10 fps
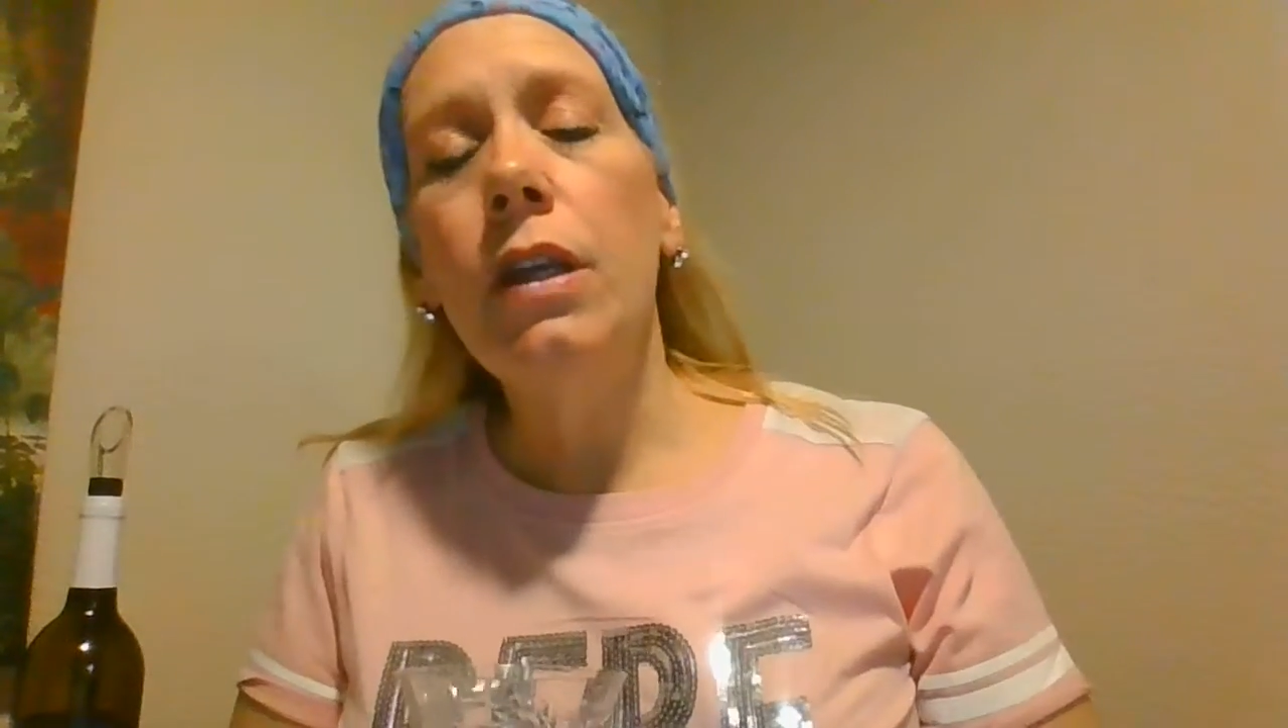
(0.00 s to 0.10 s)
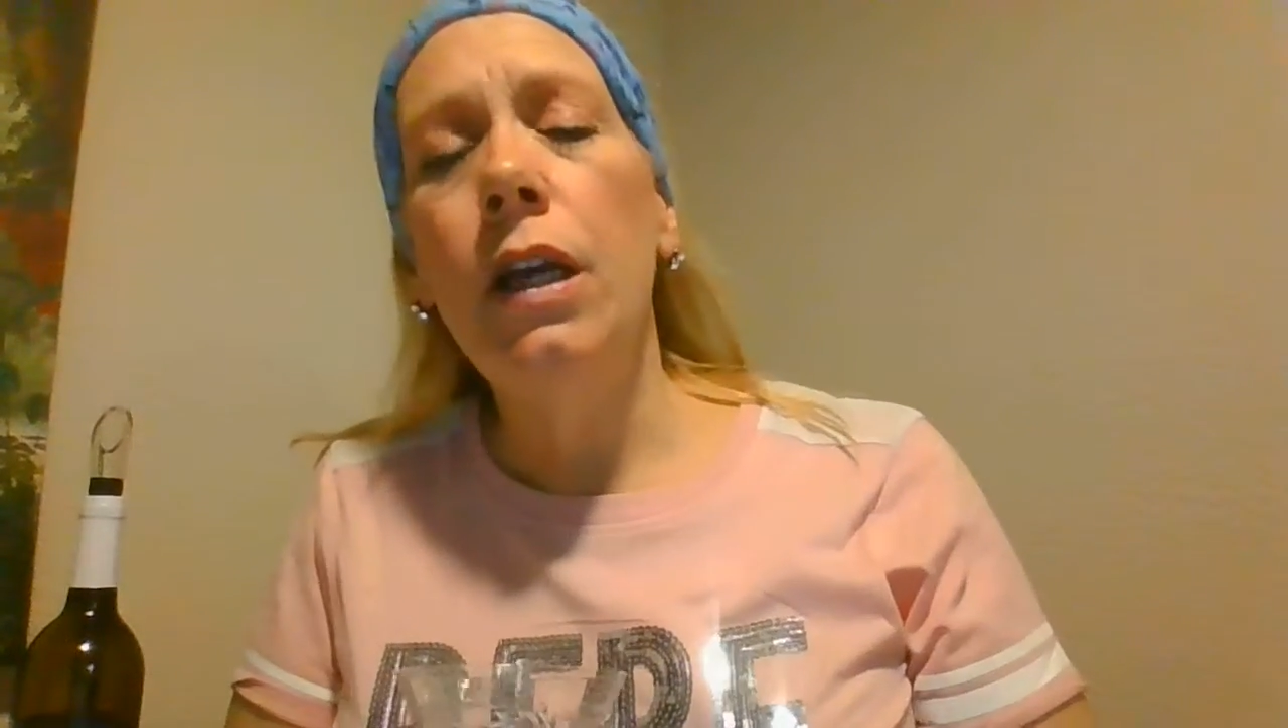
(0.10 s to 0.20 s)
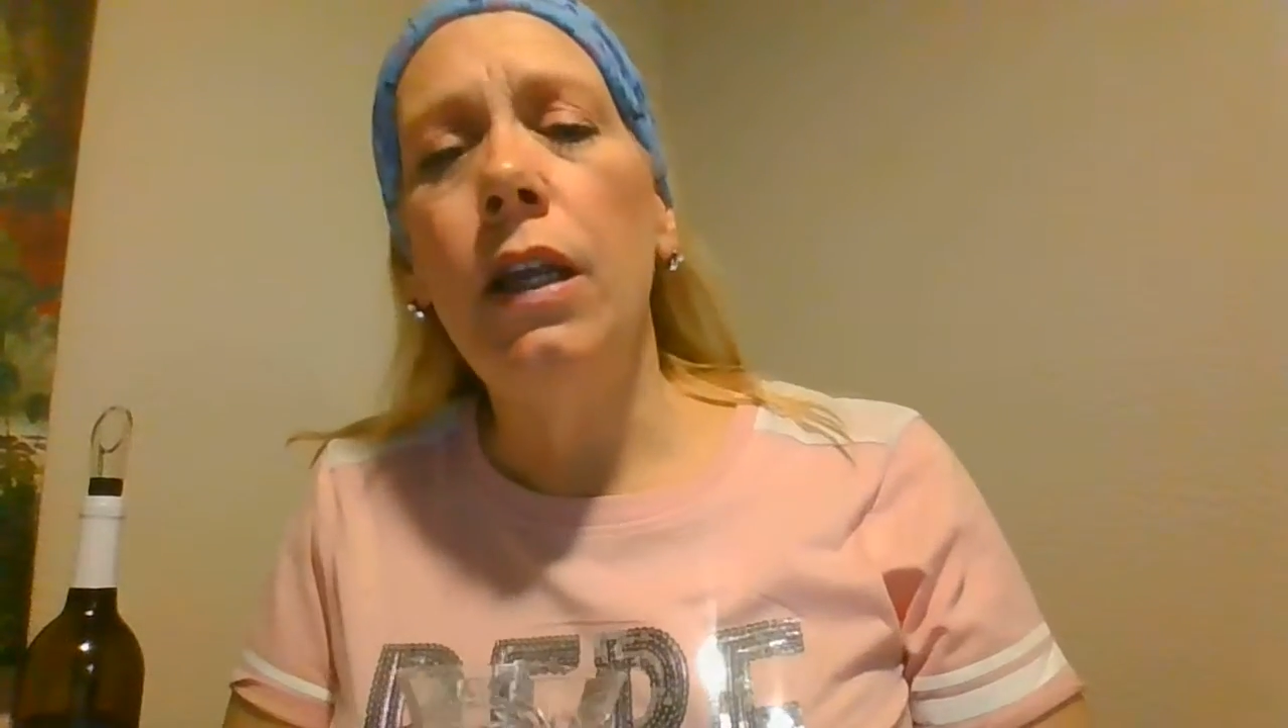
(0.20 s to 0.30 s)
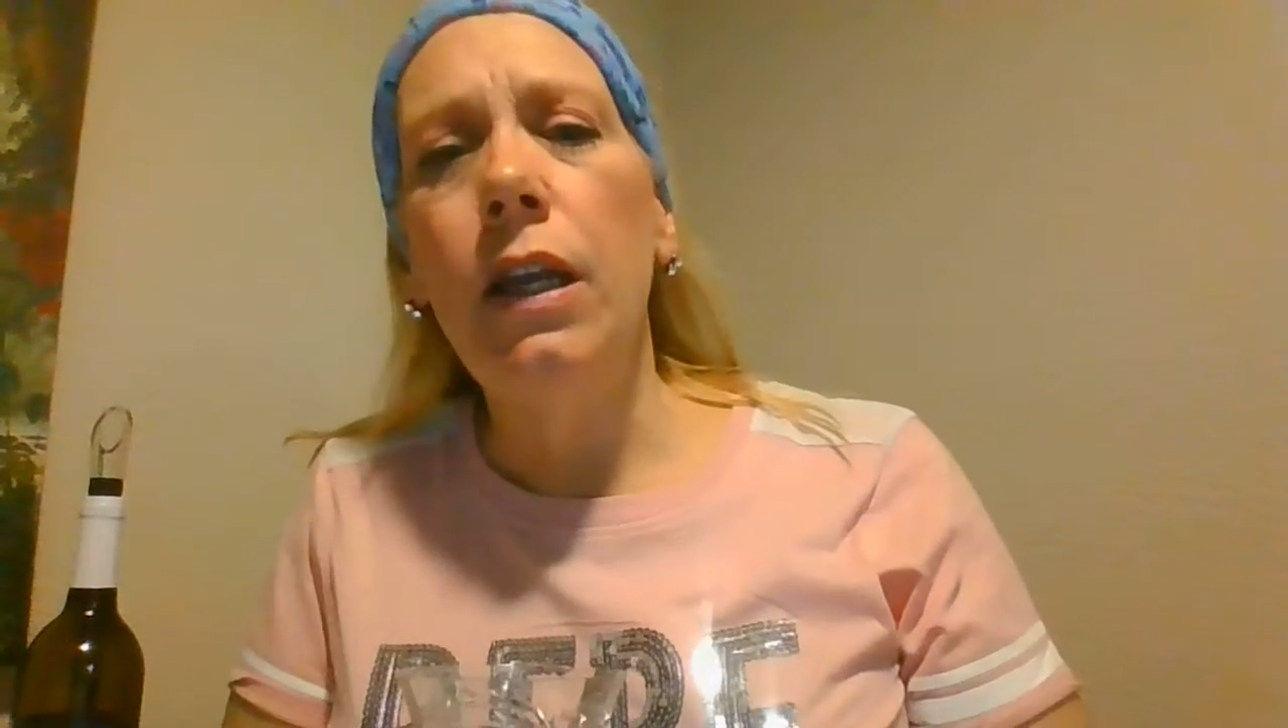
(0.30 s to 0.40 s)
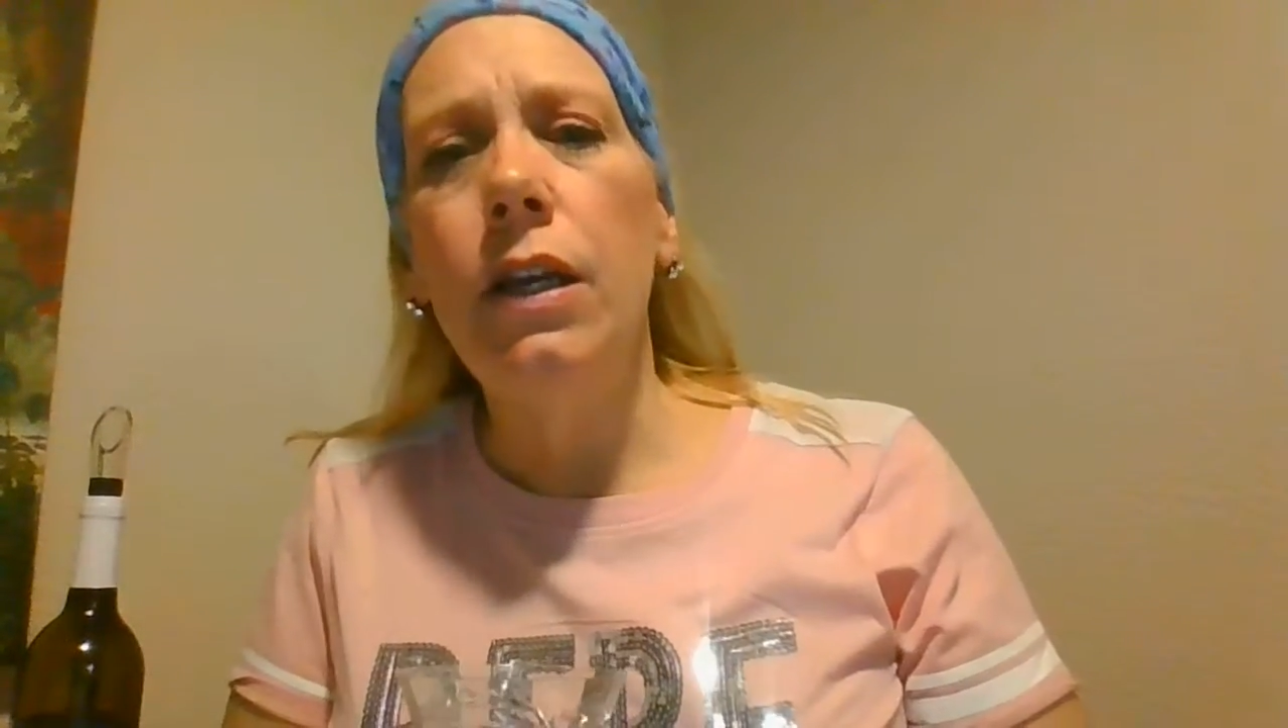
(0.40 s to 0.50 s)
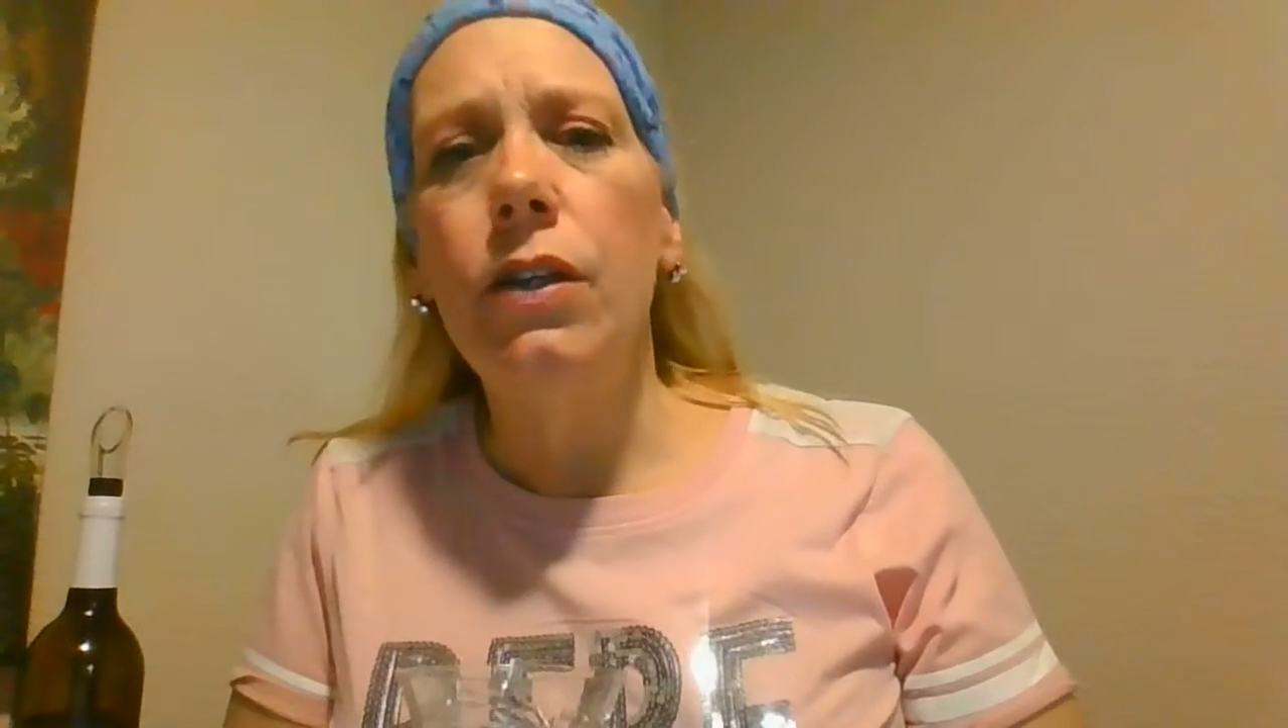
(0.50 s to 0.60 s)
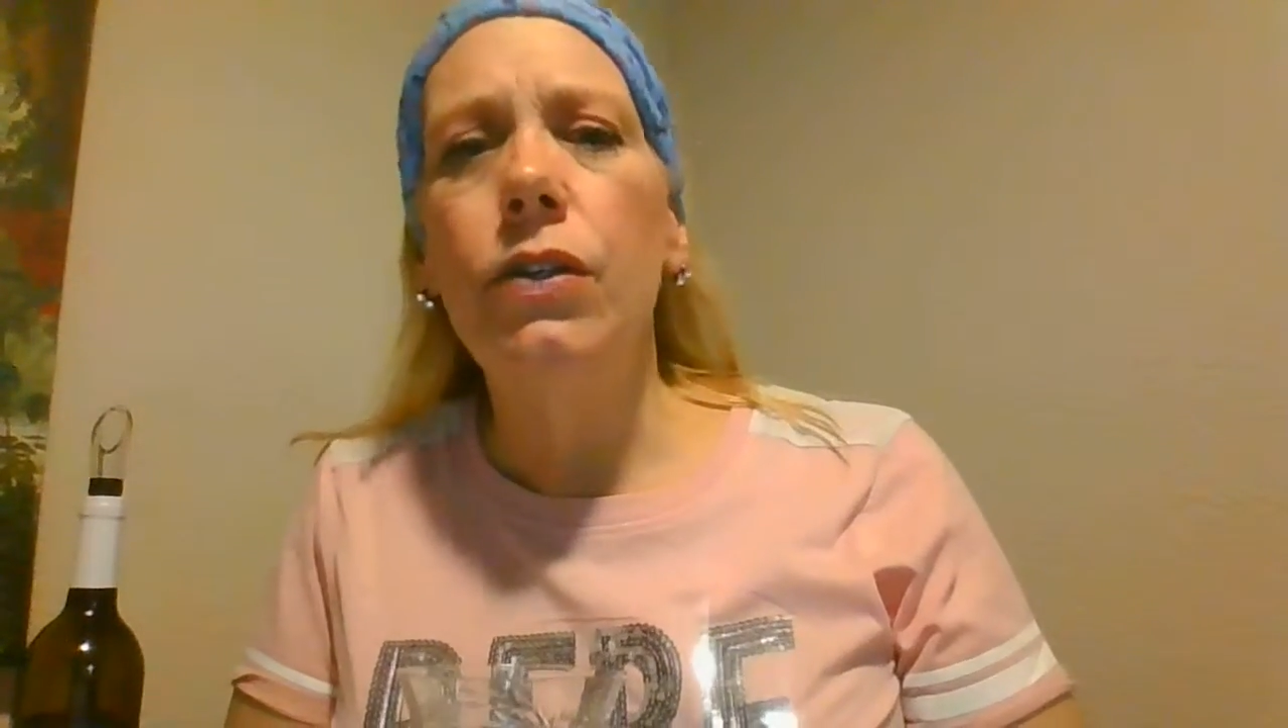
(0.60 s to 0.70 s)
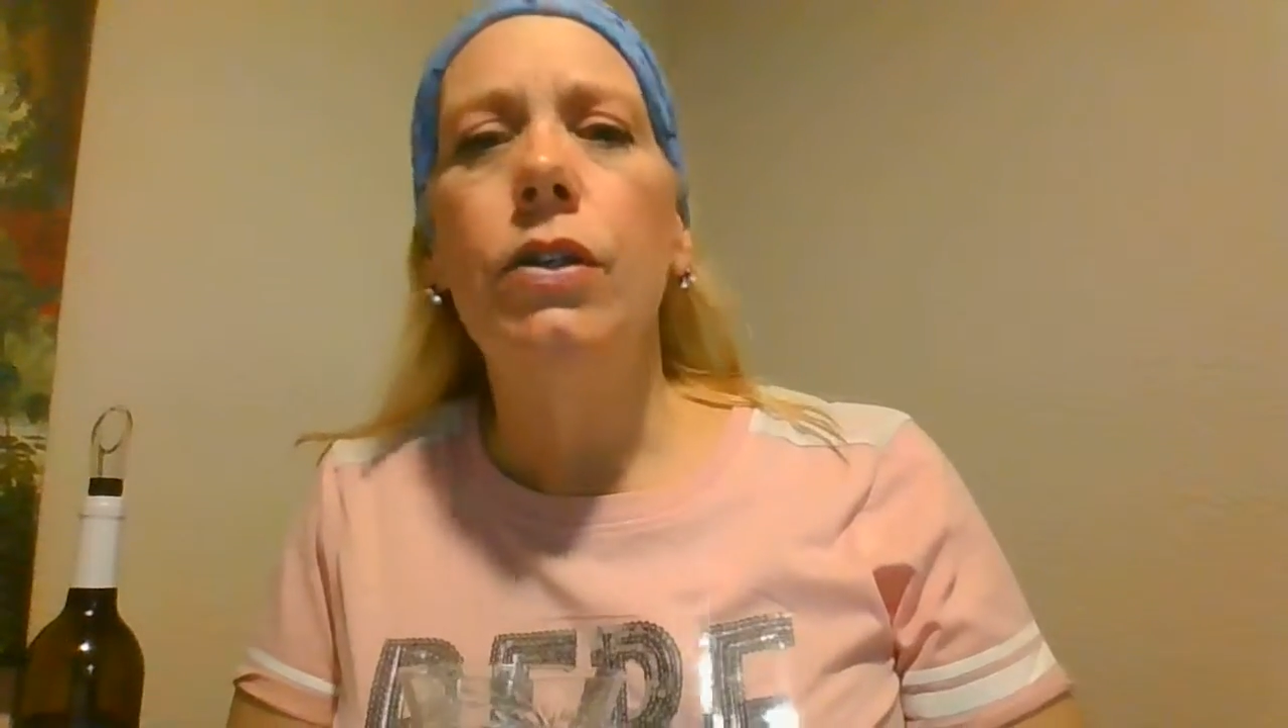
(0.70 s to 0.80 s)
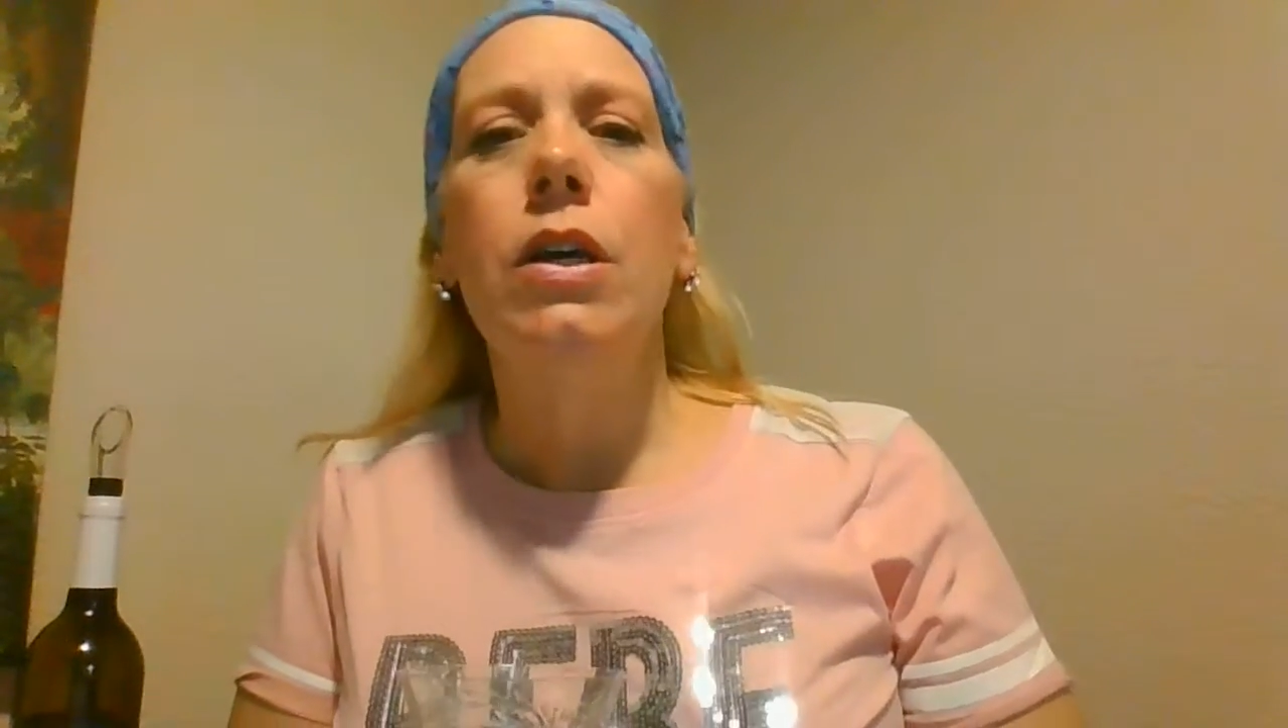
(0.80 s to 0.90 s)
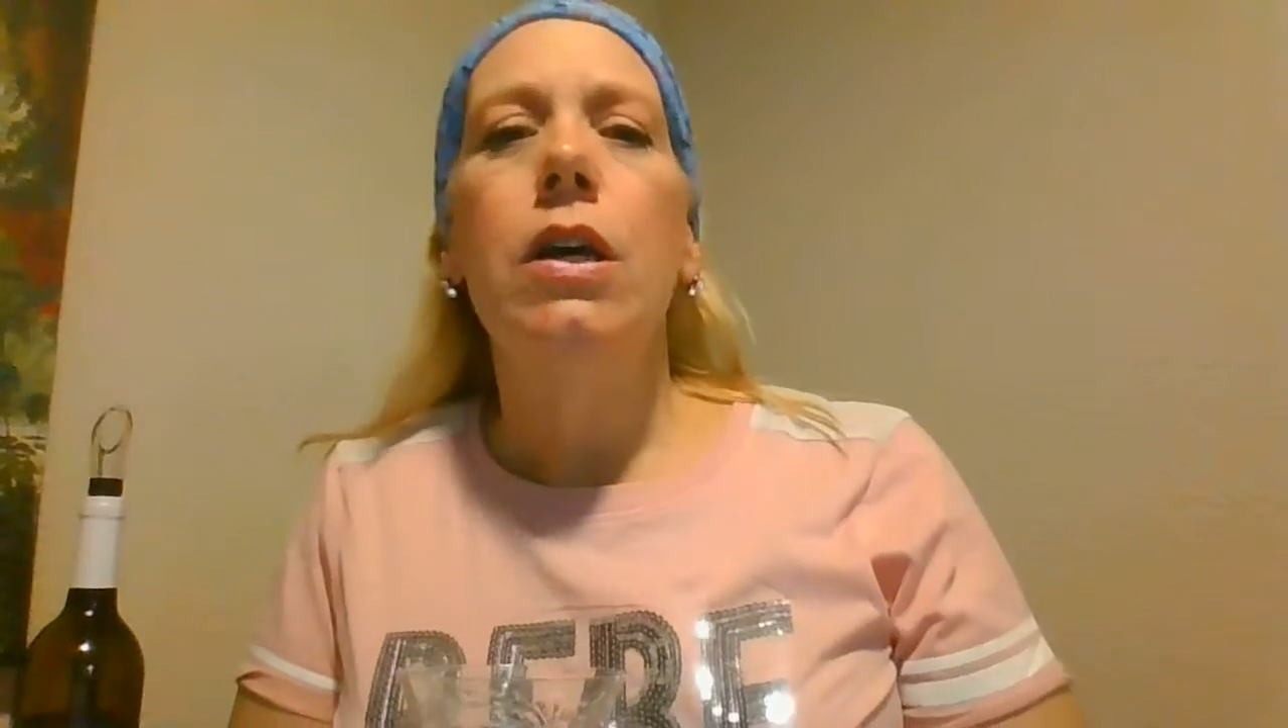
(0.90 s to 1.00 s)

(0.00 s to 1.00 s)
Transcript: It is